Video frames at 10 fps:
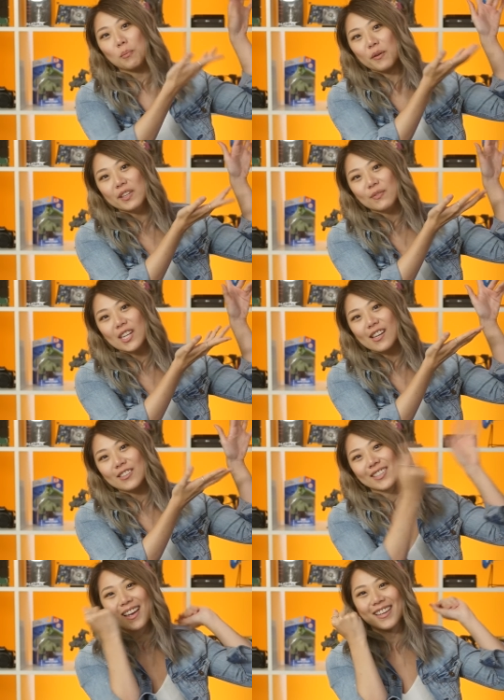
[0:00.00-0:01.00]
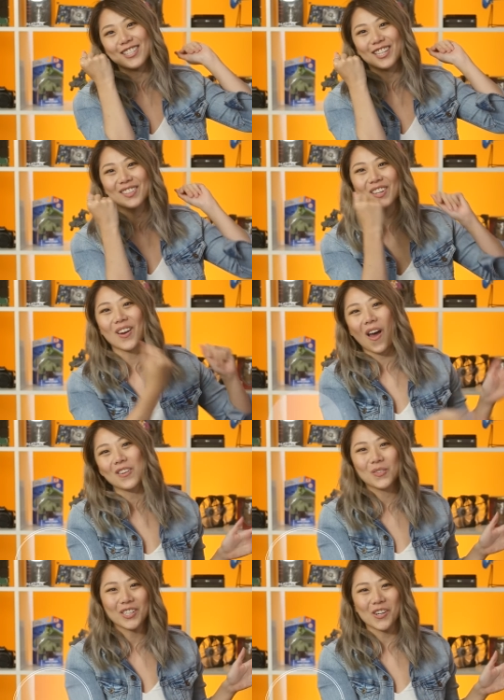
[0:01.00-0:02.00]
previous videos and check us out
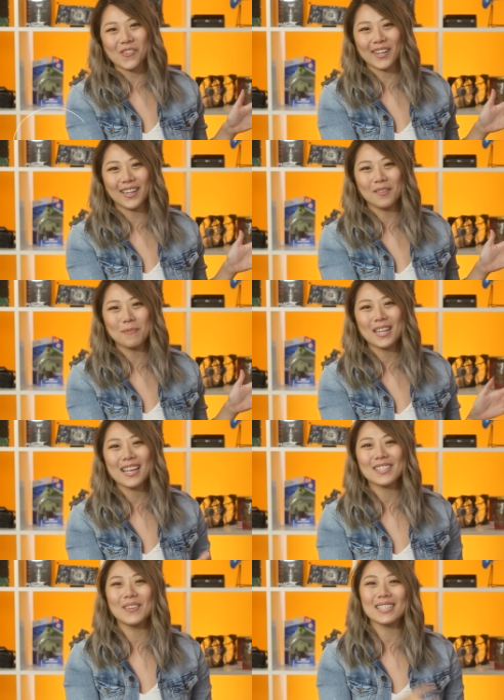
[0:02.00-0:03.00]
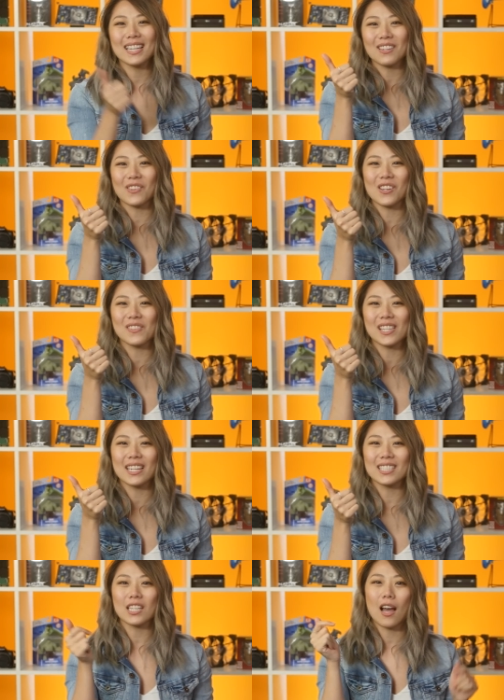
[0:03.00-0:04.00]
on Twitter over here. But as always, like the video if you
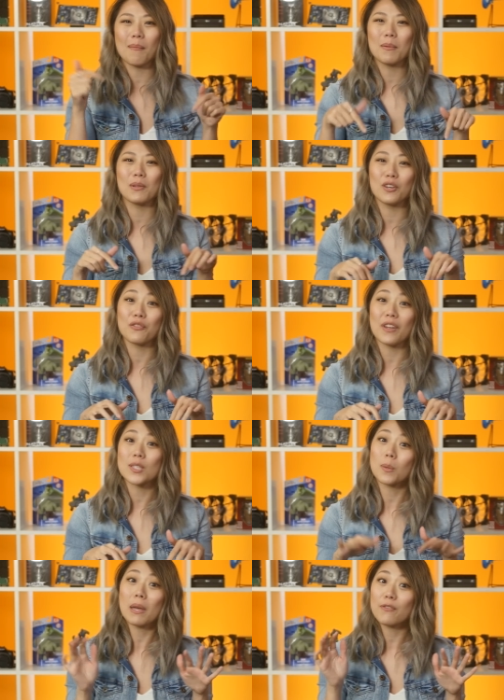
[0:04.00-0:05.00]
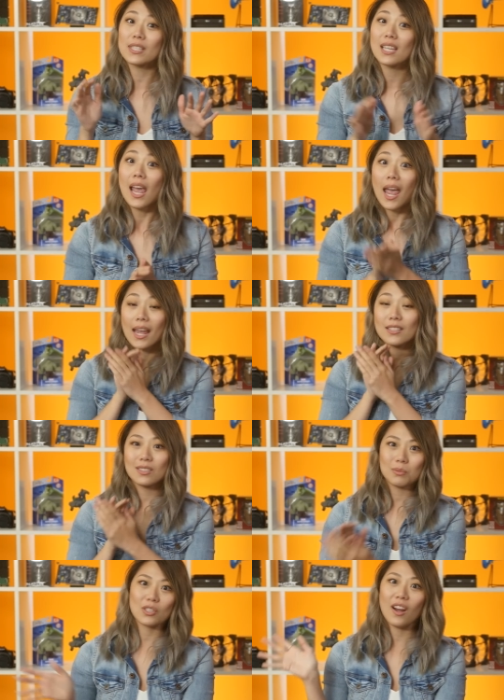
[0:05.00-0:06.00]
liked it, comment below for fans benefits, and
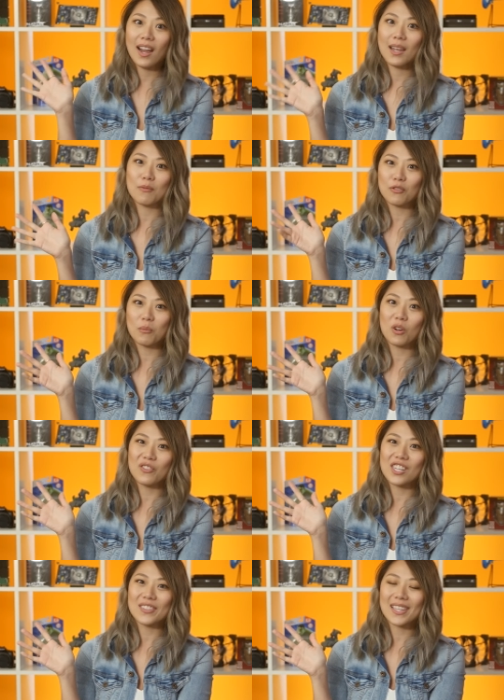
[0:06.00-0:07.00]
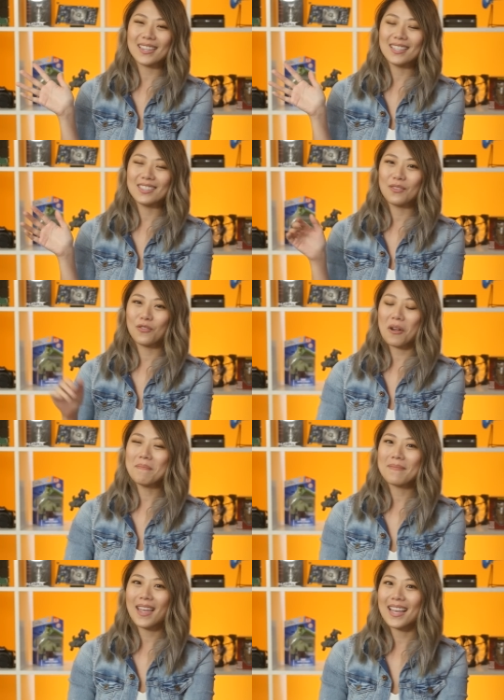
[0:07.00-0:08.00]
subscribe for more videos like this
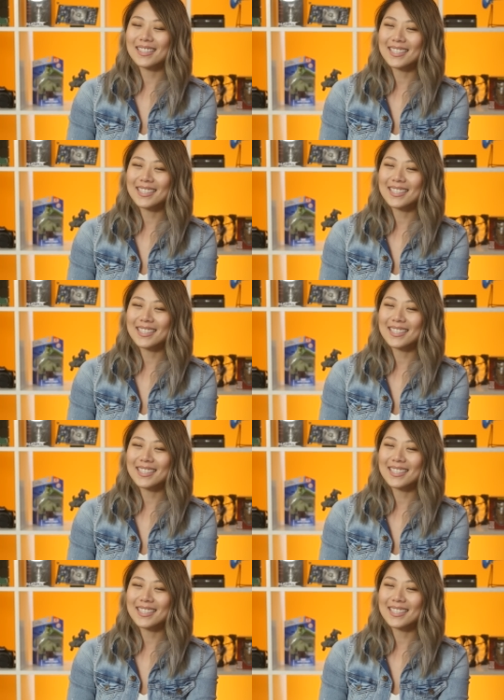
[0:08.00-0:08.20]
from